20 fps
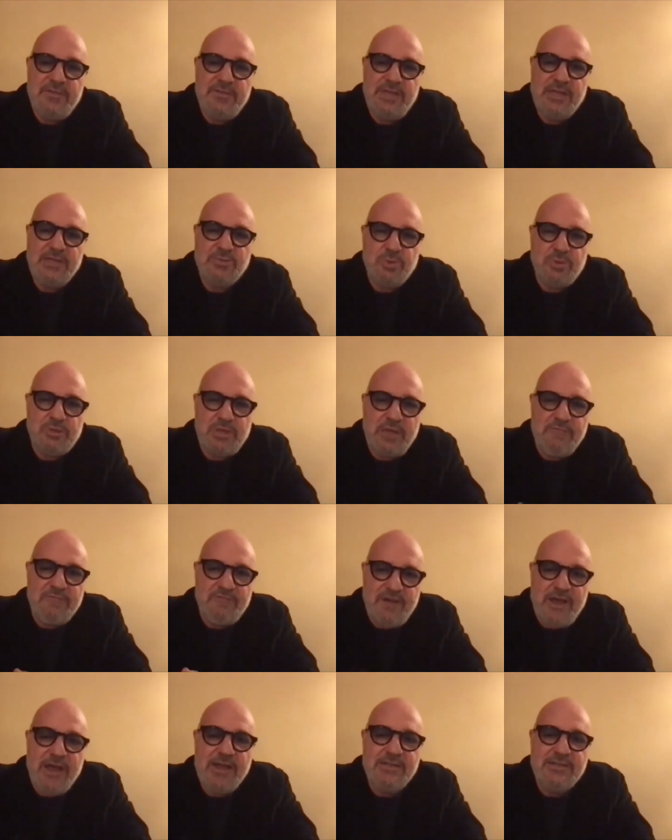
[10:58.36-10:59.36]
that's what I'm
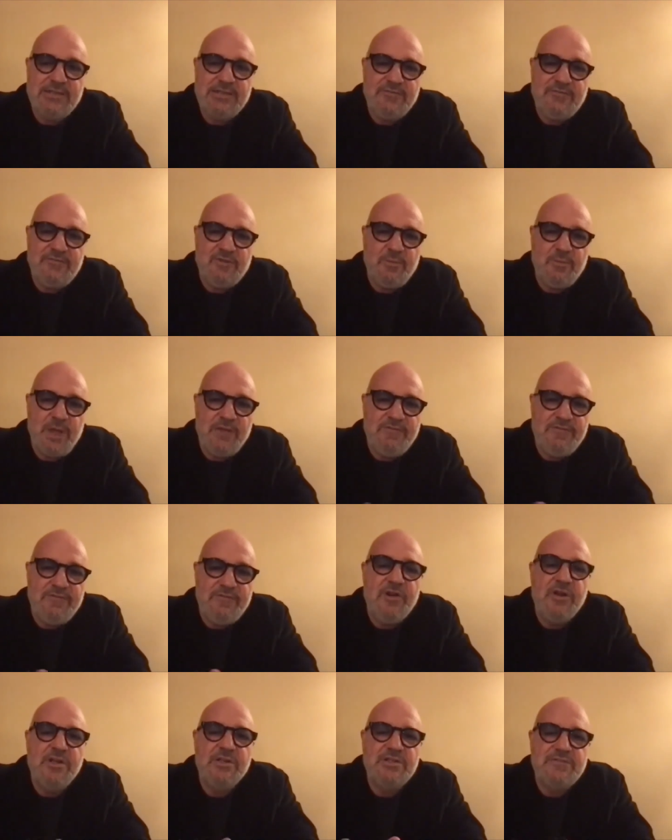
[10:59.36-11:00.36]
fighting from my
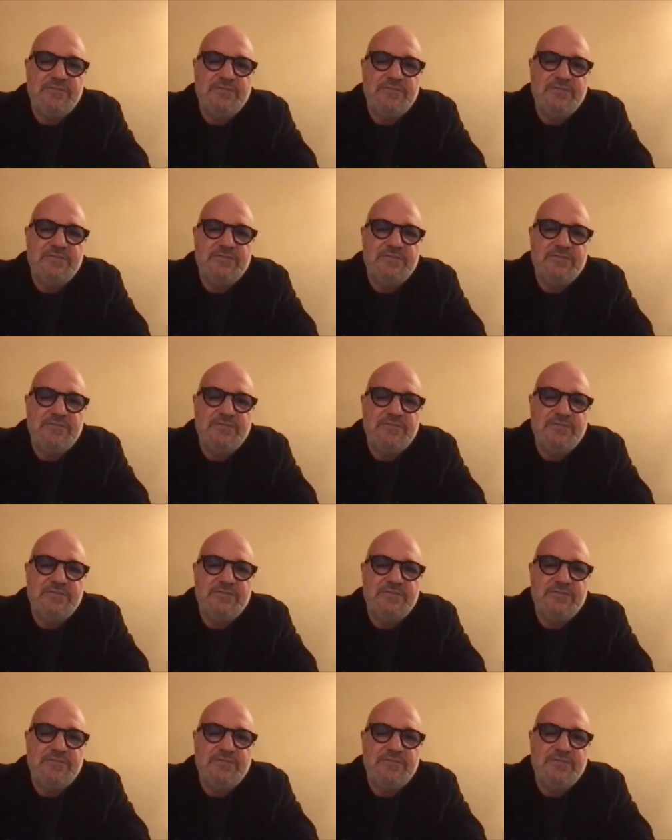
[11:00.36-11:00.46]
first